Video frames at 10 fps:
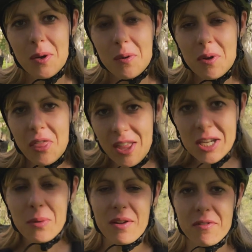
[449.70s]
Well,
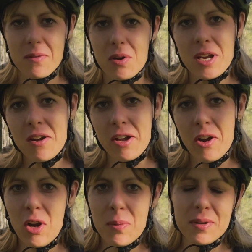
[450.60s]
thank you everybody. I
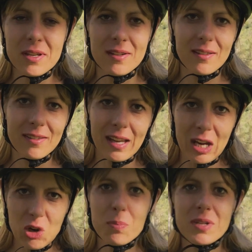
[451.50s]
hope it's
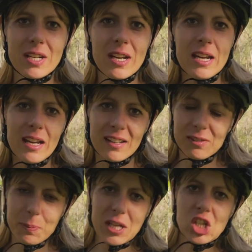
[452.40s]
helped,
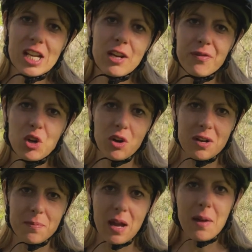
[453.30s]
especially if you're
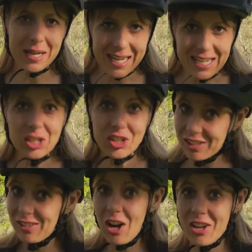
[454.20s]
a beginner,
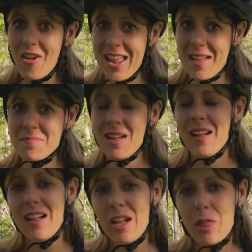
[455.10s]
just like I am,
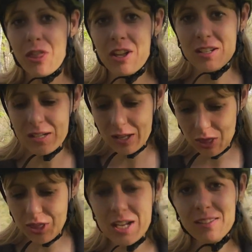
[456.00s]
that
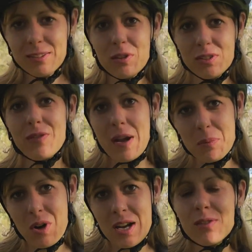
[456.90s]
these sorts of
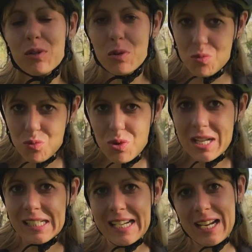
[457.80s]
upgrades could
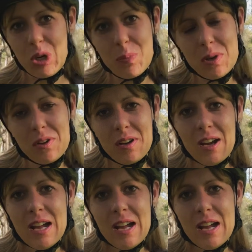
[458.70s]
really help you.